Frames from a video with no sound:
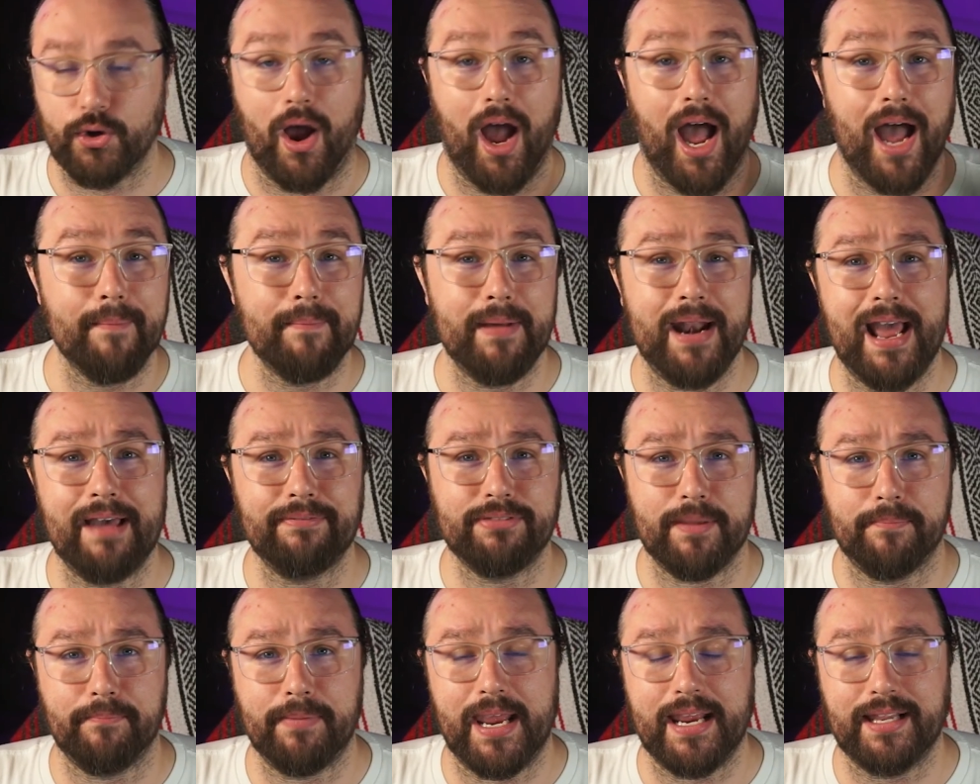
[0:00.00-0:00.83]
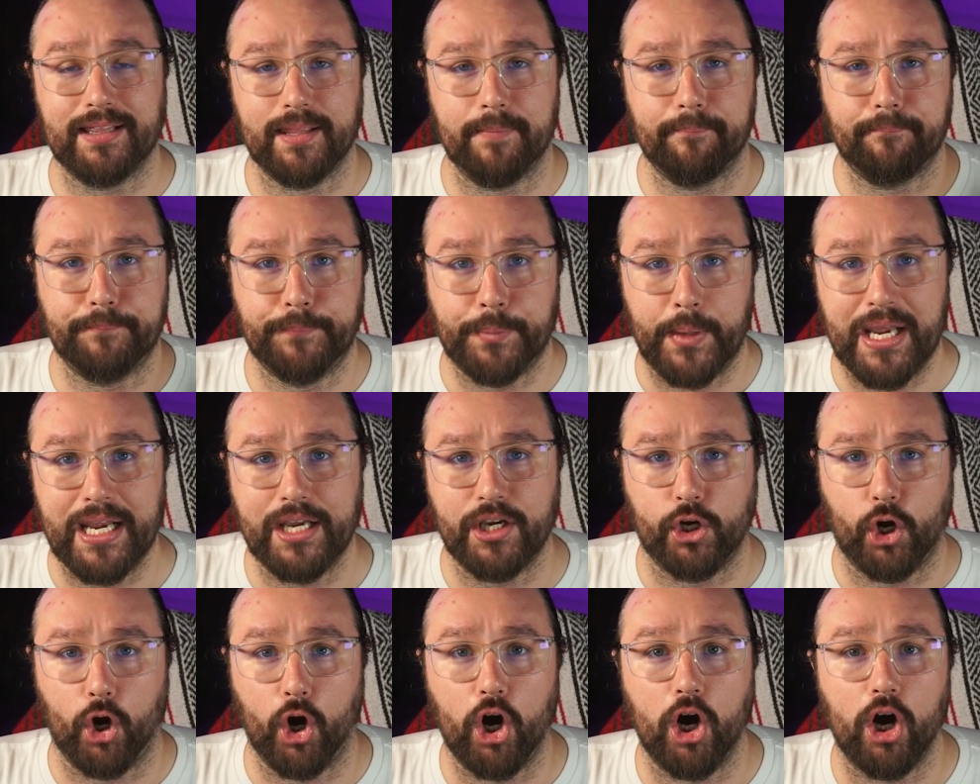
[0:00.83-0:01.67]
I'm gonna have to make the big
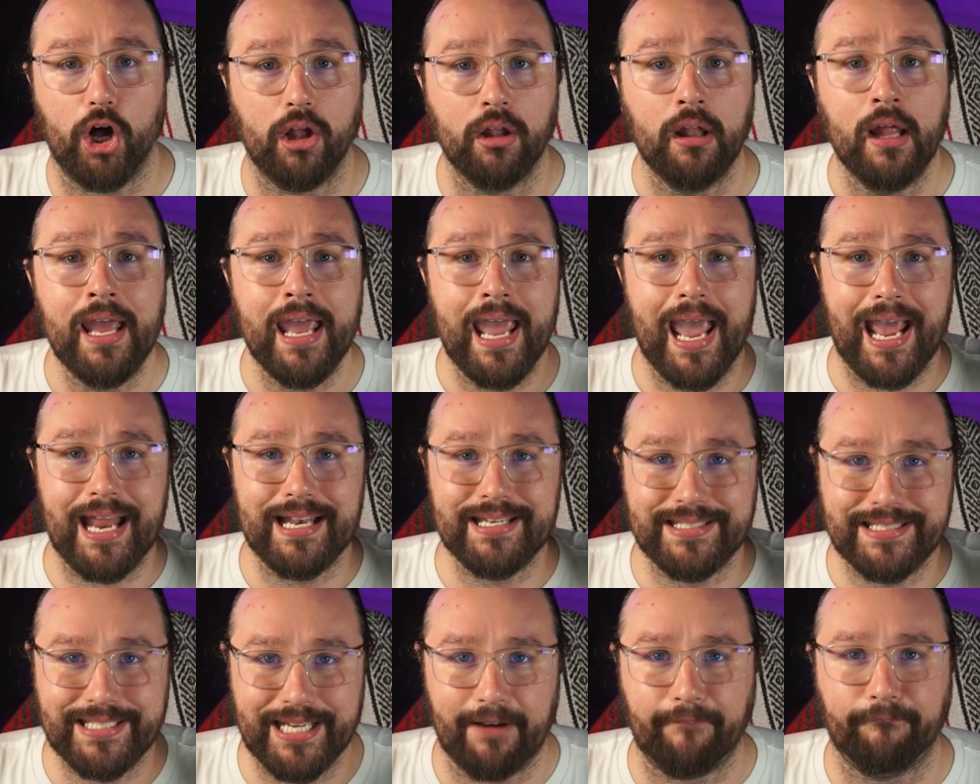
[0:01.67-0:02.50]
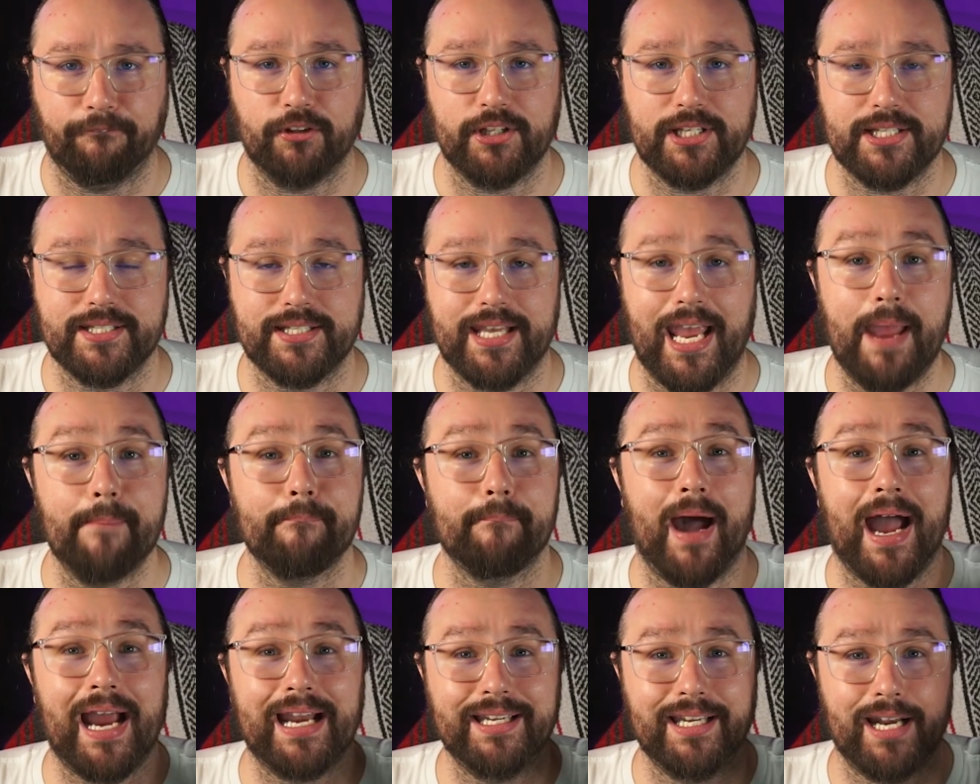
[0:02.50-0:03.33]
call and definitely say
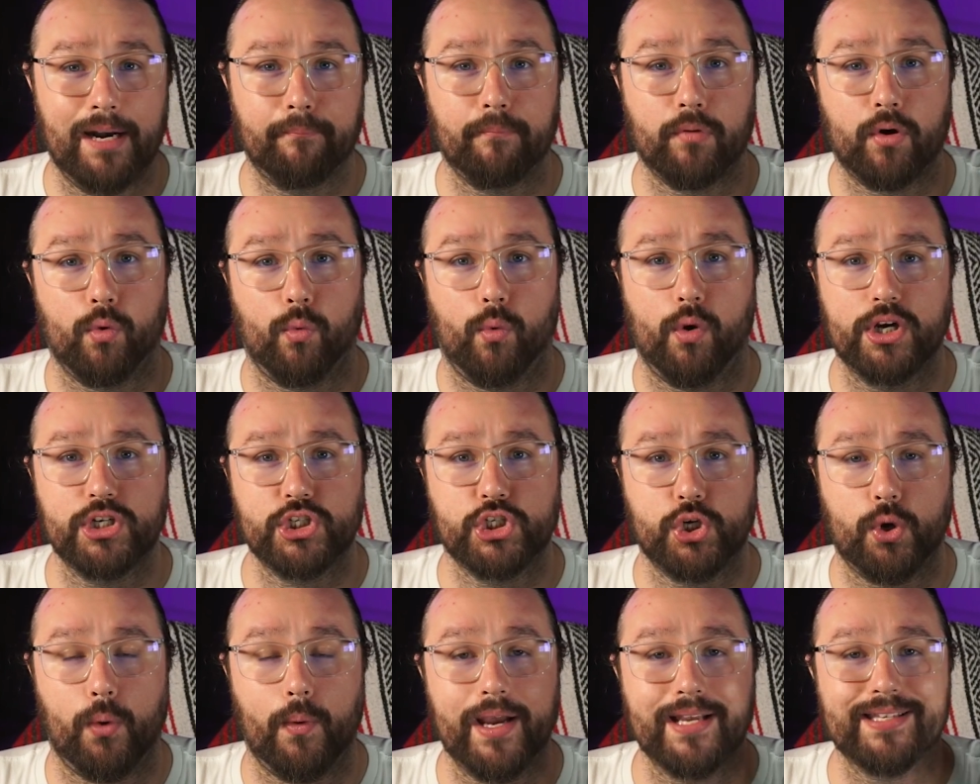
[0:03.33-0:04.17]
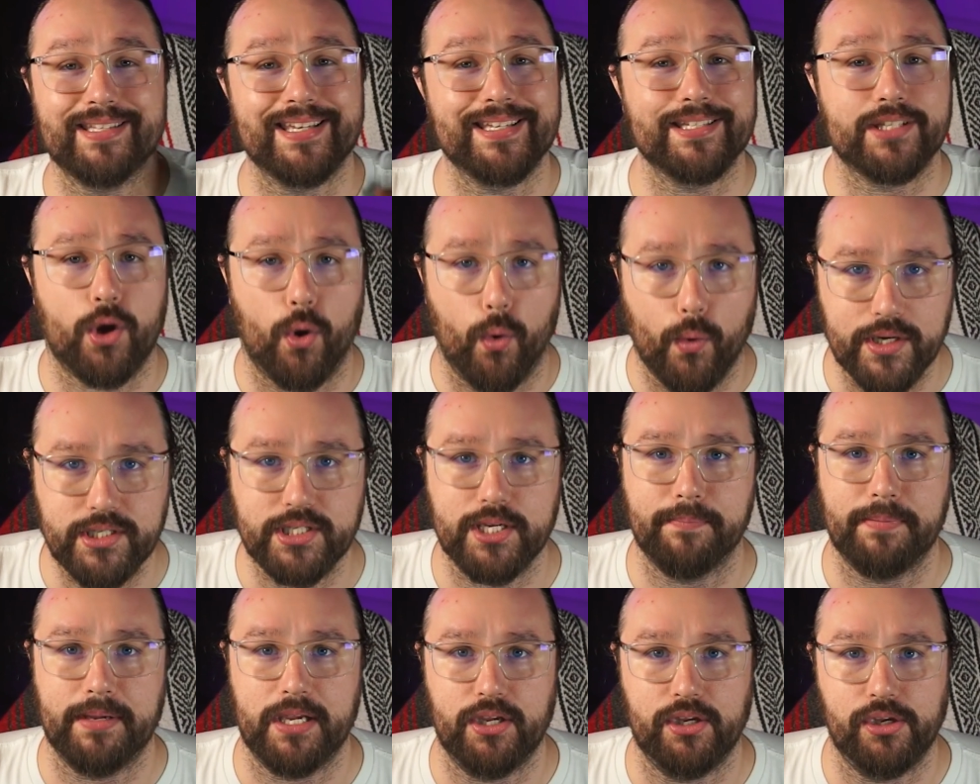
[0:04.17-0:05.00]
my number 1 choice is going to
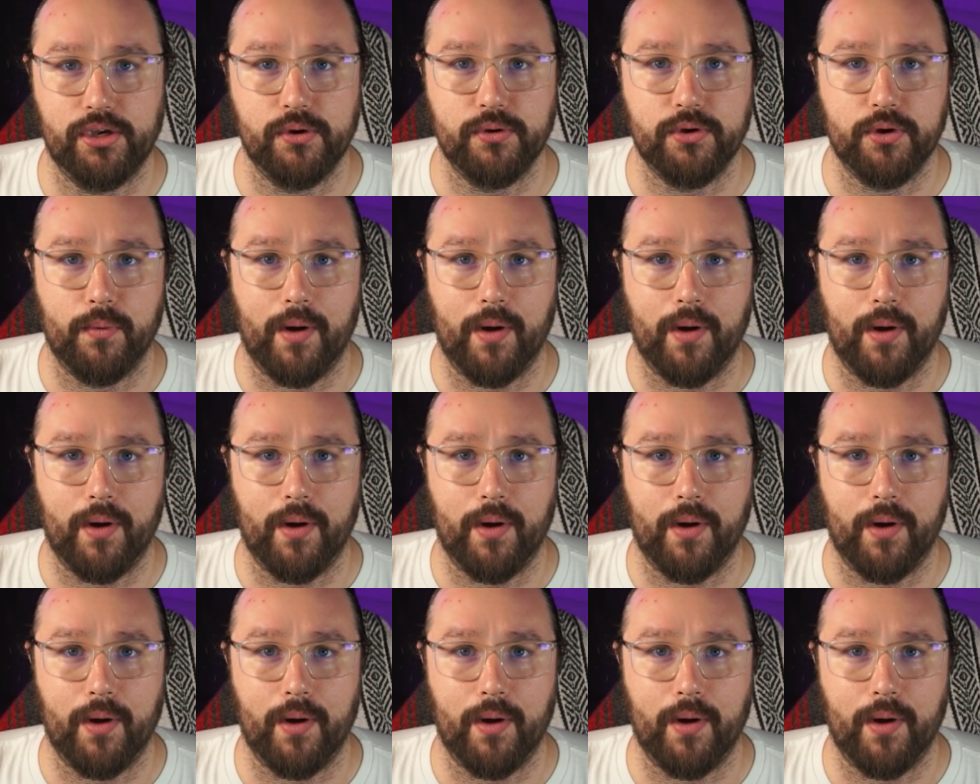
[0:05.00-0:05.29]
be Yu Yu